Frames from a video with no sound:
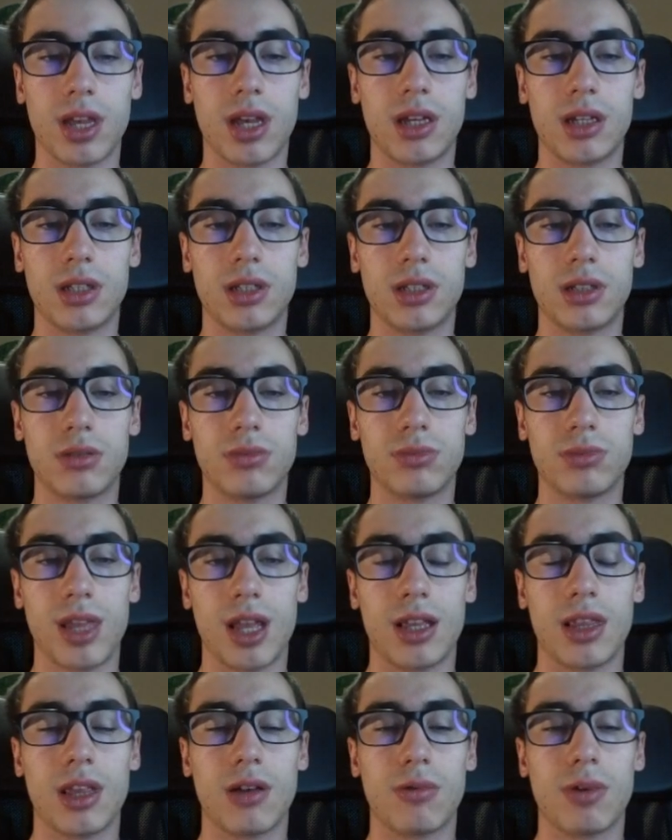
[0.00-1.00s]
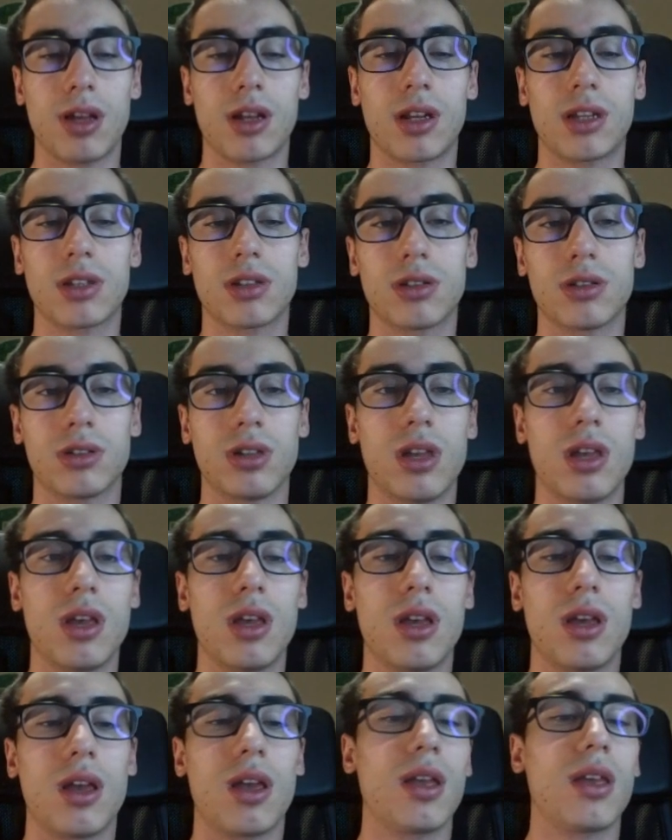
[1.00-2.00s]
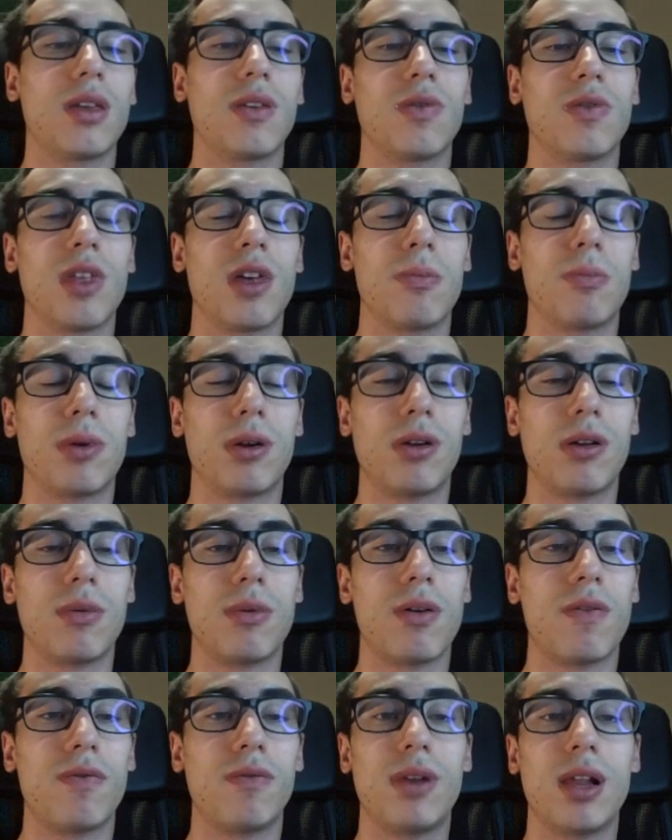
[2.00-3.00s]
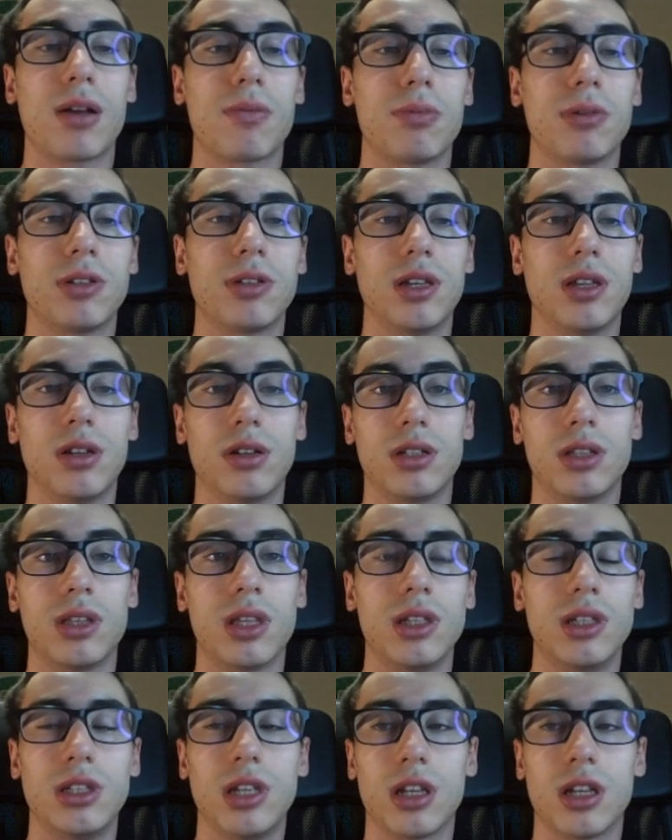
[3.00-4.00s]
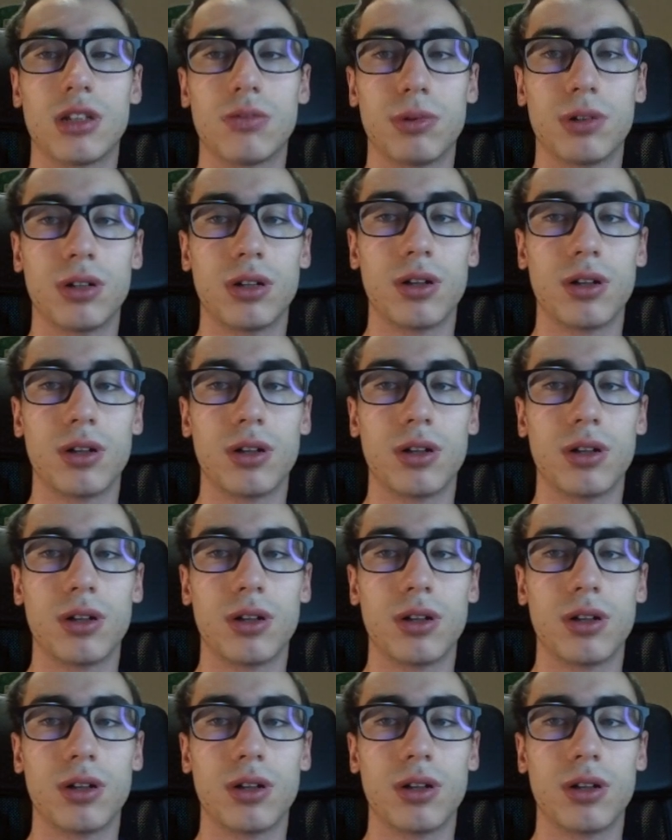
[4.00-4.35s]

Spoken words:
Just take the weakness, because if the problem of black position is the d6